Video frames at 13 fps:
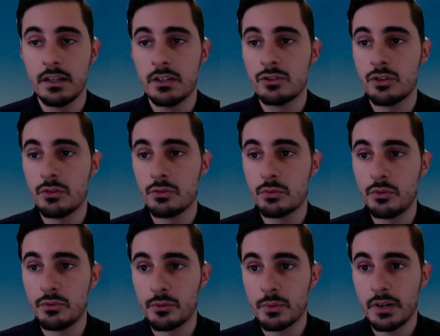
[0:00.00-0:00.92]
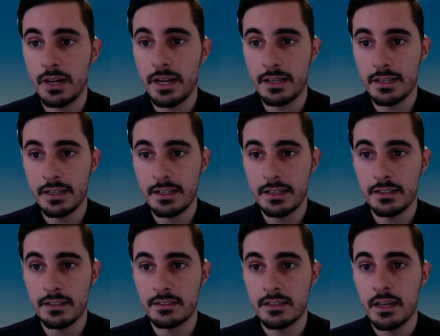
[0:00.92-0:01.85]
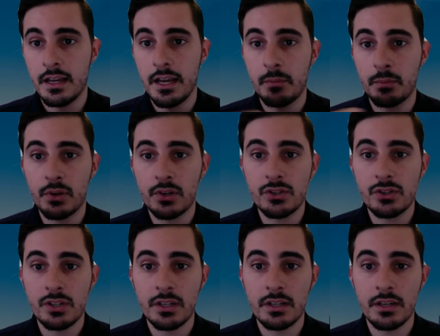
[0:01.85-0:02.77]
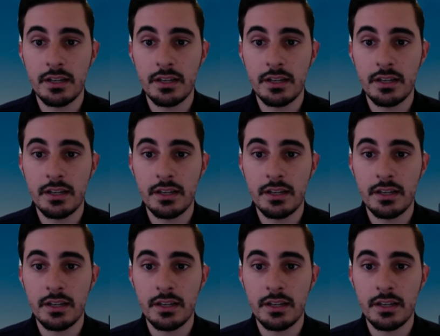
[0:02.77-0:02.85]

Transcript: So the rule for Miranda is a person